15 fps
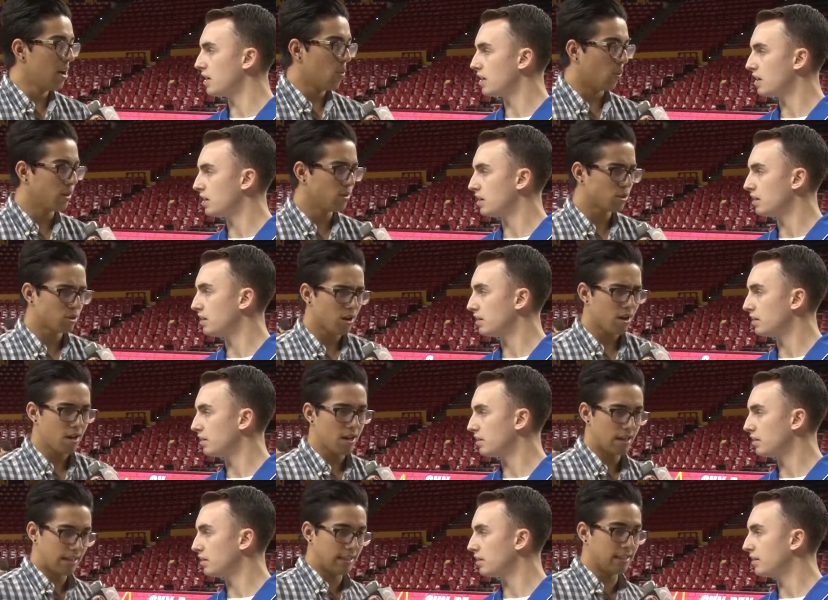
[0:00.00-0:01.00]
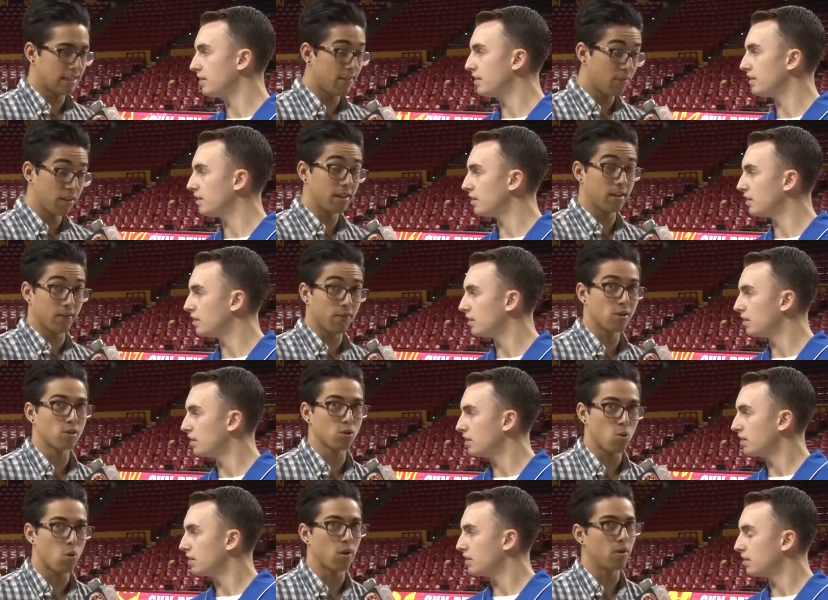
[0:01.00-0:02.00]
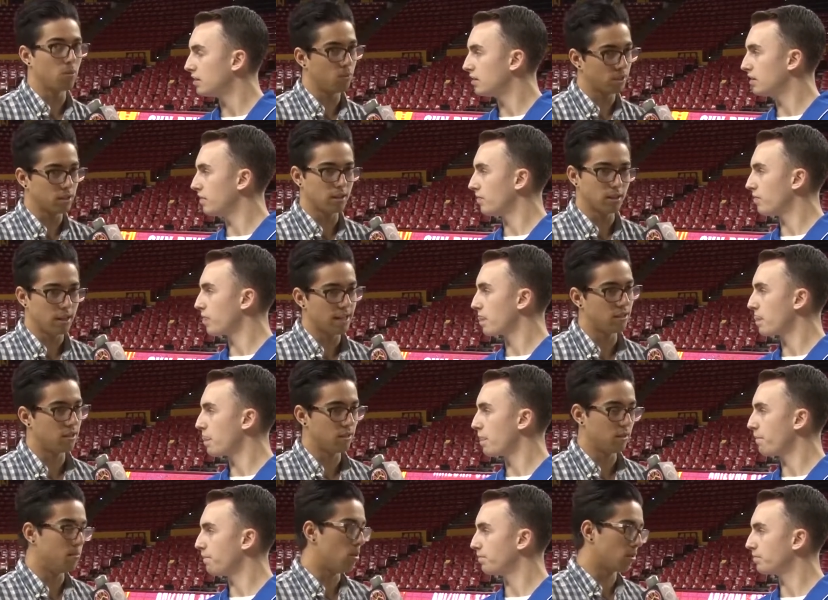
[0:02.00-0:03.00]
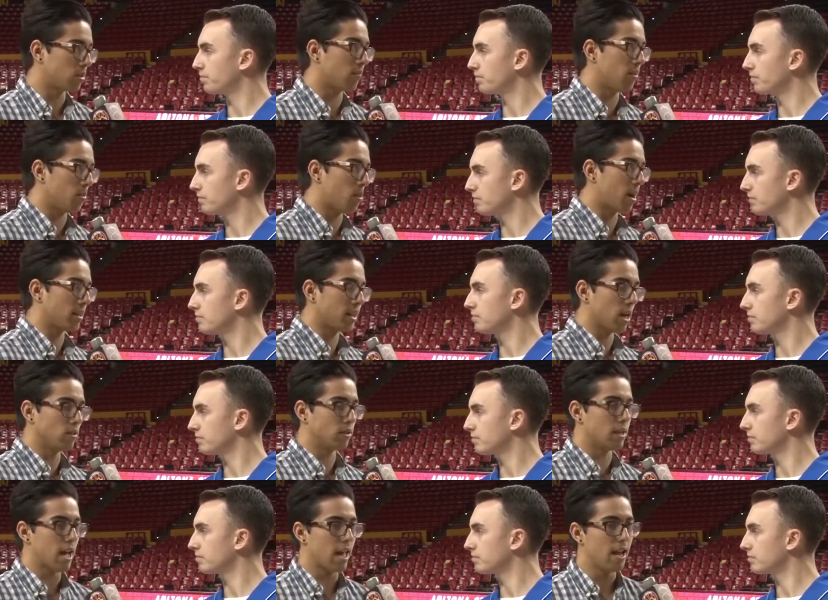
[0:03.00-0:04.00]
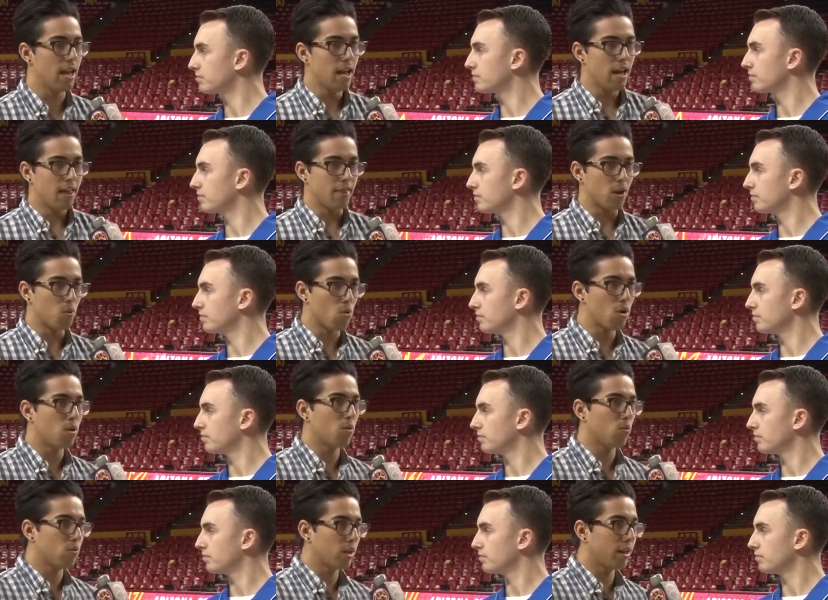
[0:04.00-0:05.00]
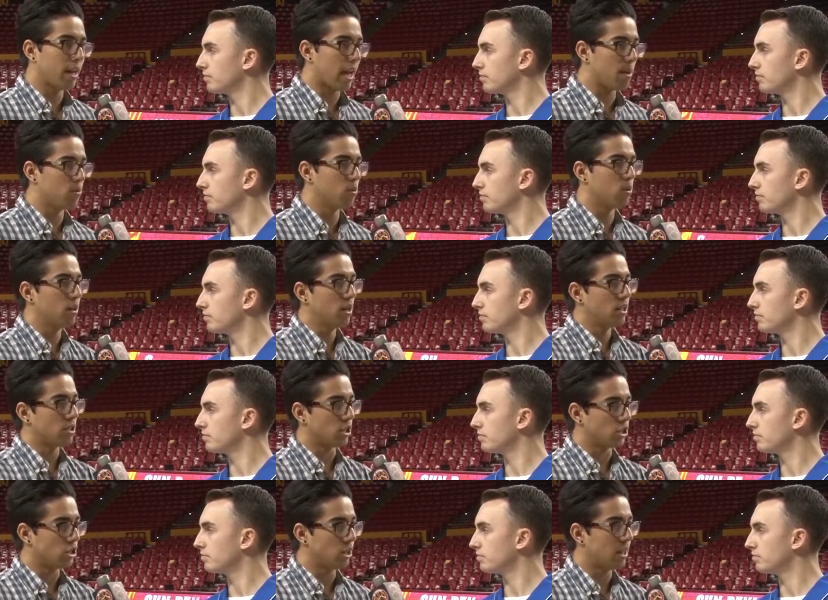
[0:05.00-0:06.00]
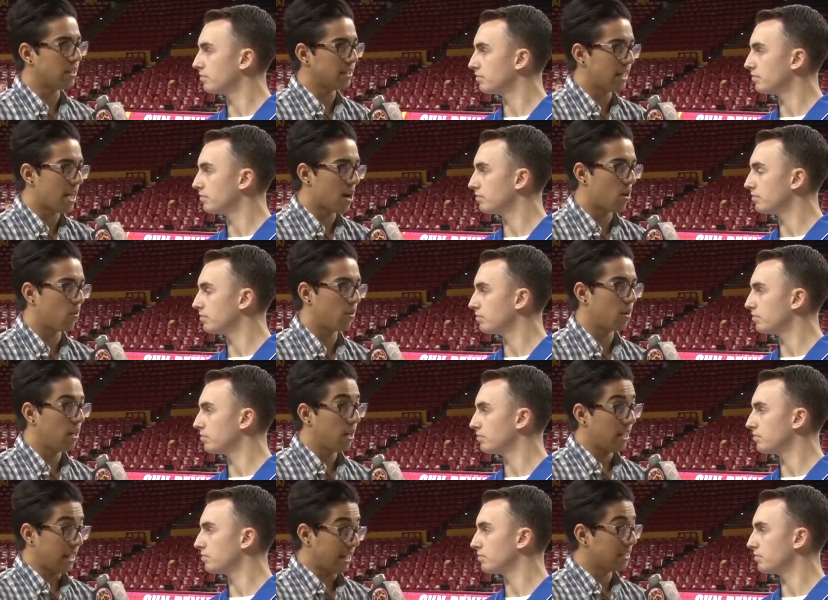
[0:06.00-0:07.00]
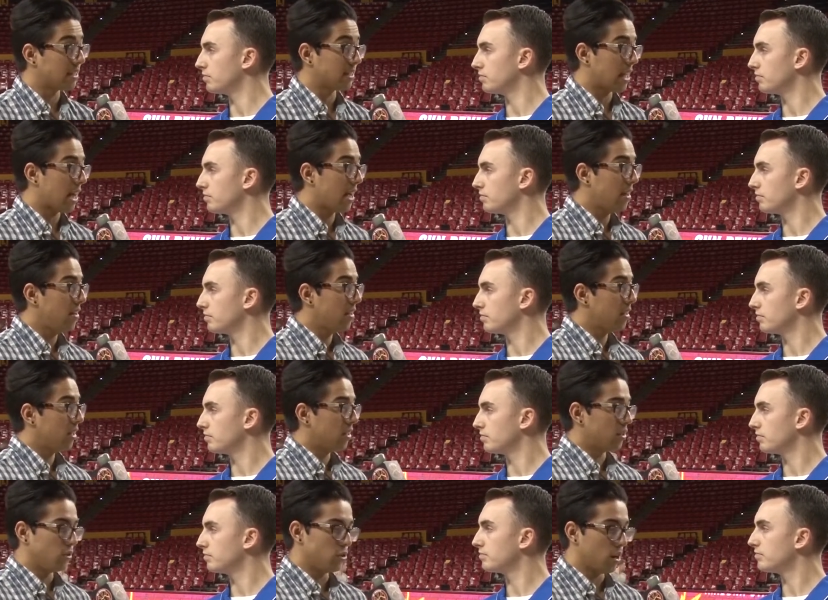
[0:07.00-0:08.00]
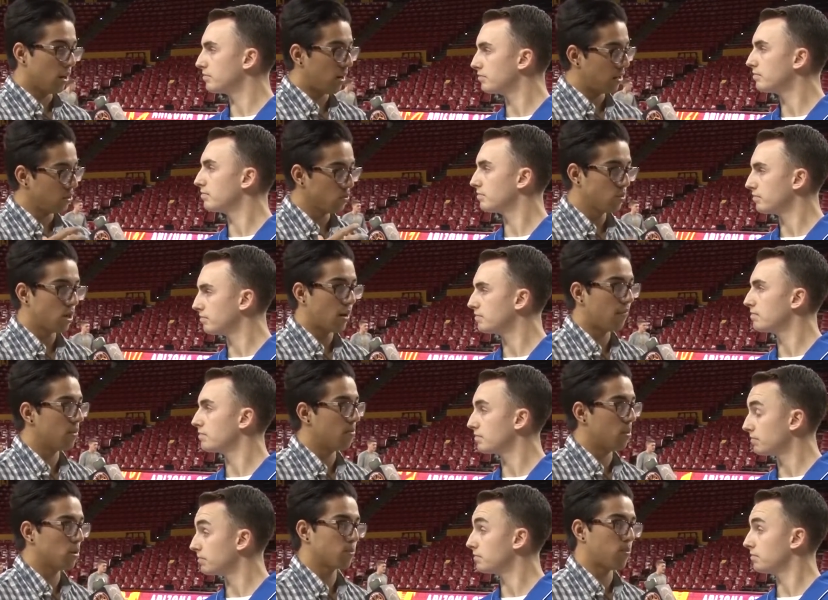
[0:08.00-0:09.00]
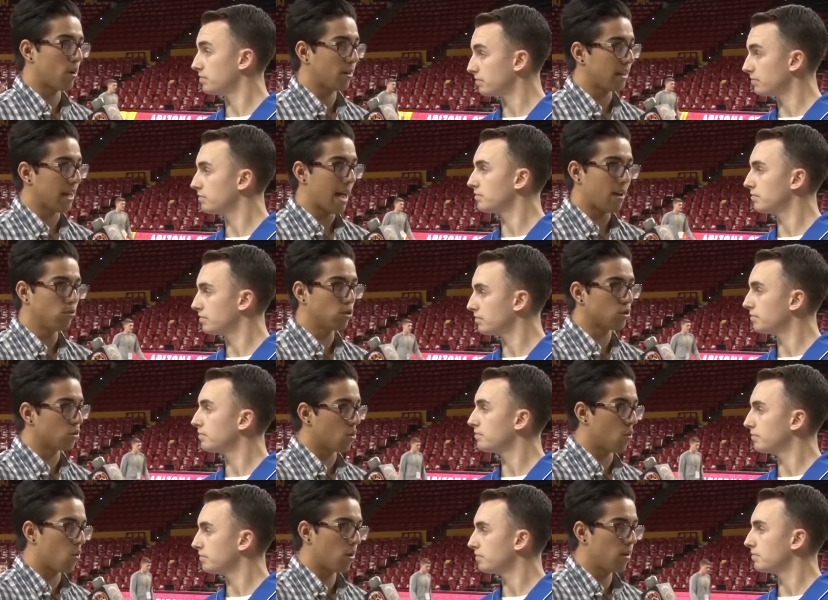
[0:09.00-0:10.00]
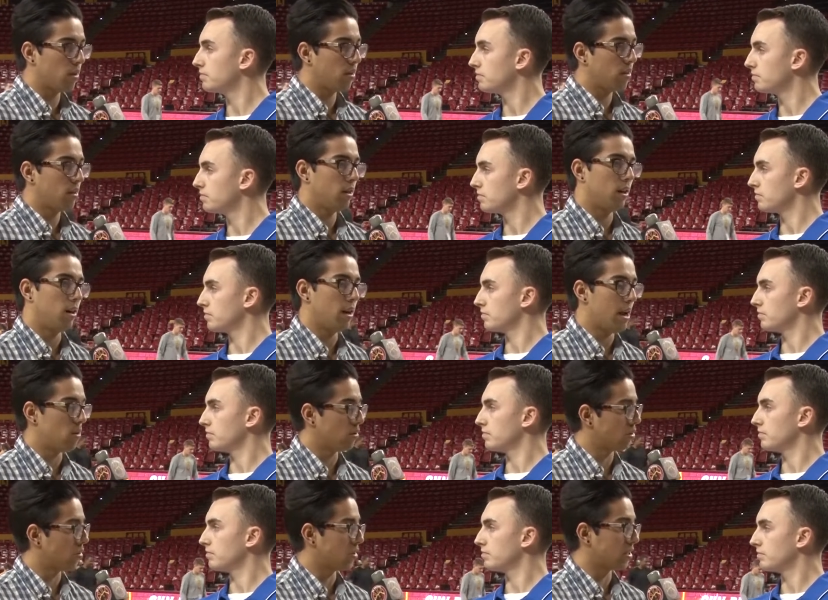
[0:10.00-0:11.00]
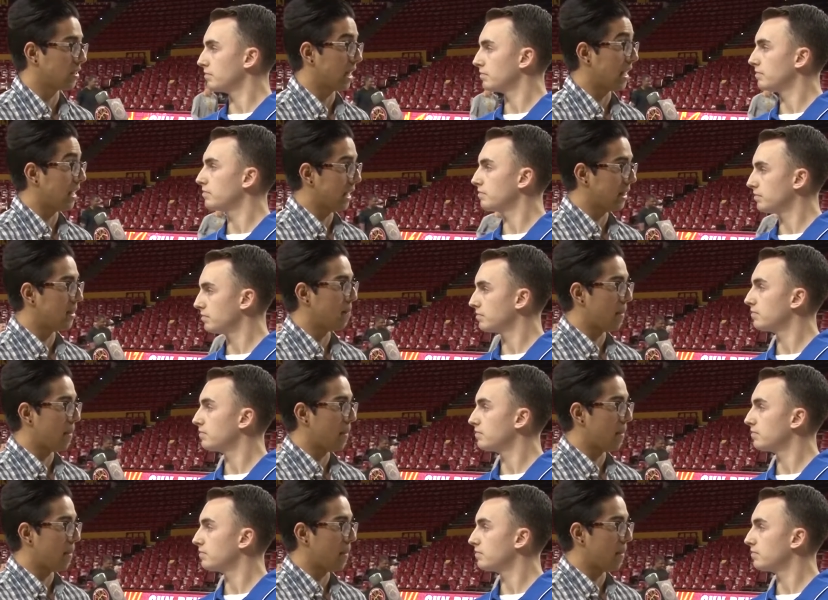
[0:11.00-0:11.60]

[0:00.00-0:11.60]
Speaker 1: Well, you saw definitely in the first quarter, which led to most of the breakdowns, that they weren't really able to shut down inside. Uh, Utah, for the most part, they outscored uh, Arizona State in the